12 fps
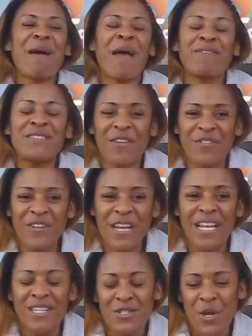um, I've
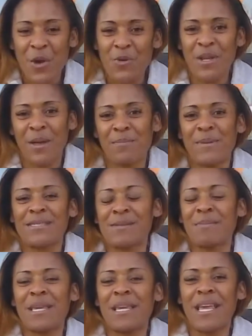definitely toned up in some